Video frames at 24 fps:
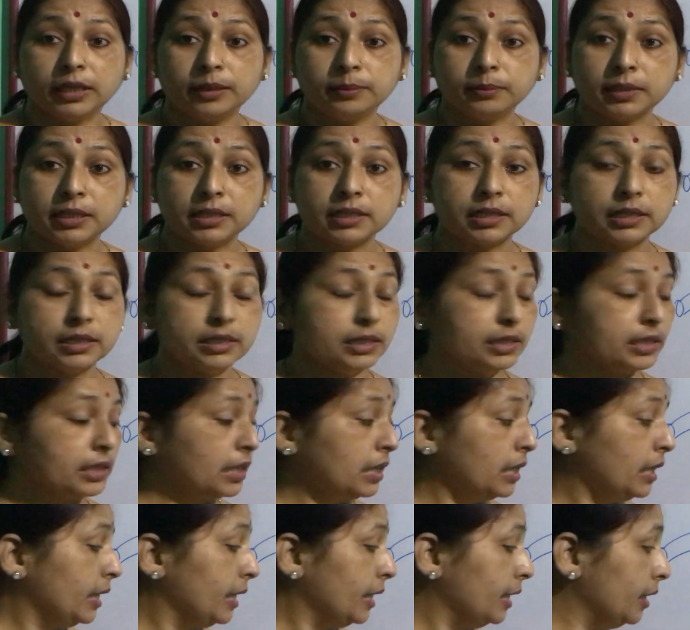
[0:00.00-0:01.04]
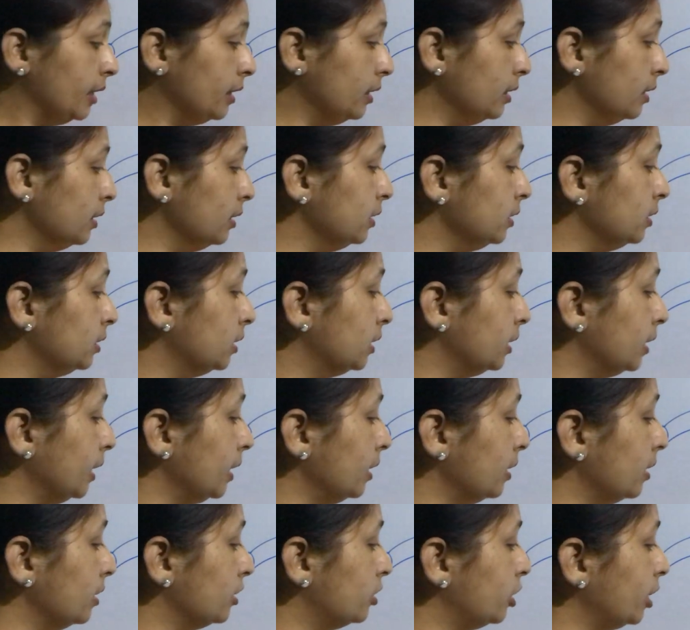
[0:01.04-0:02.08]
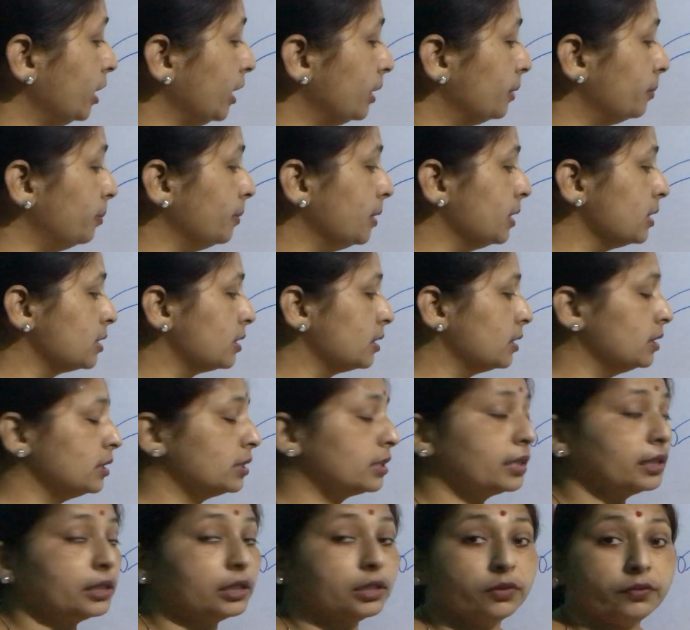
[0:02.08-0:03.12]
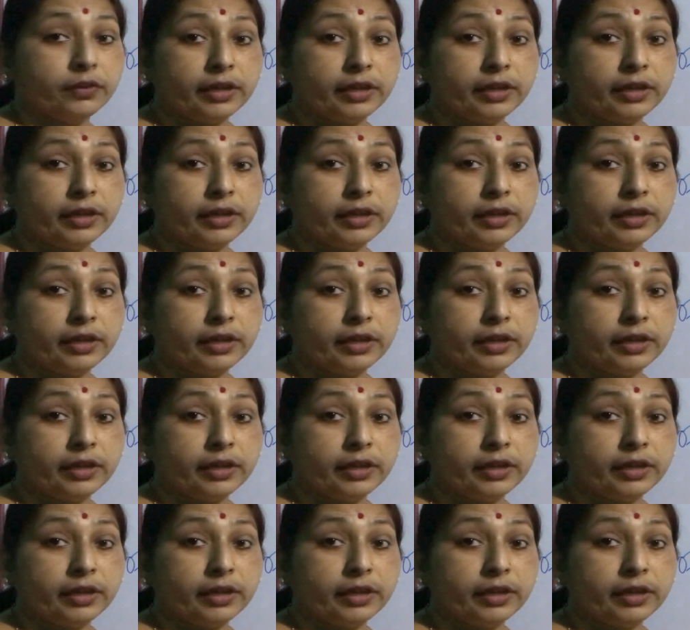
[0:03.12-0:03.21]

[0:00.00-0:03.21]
muscles. Here there are thick muscles in the